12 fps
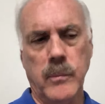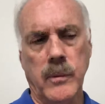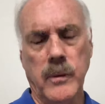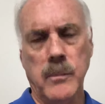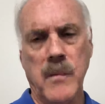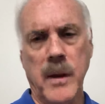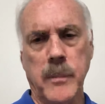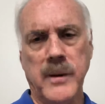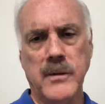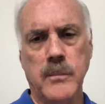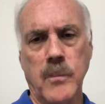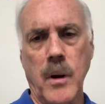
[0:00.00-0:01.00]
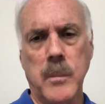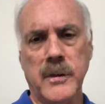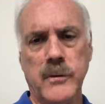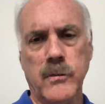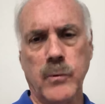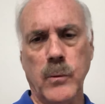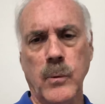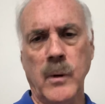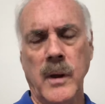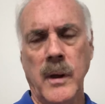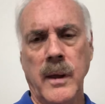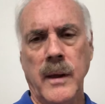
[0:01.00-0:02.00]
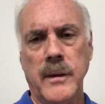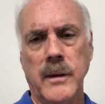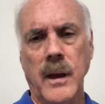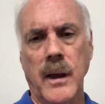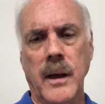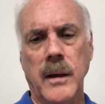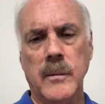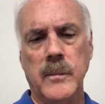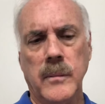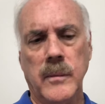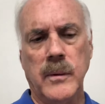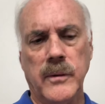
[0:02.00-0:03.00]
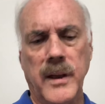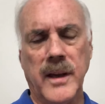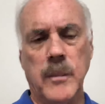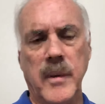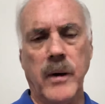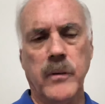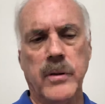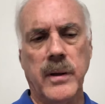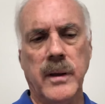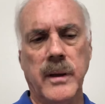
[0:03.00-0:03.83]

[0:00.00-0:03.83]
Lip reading: in my opinion, probably true, thing about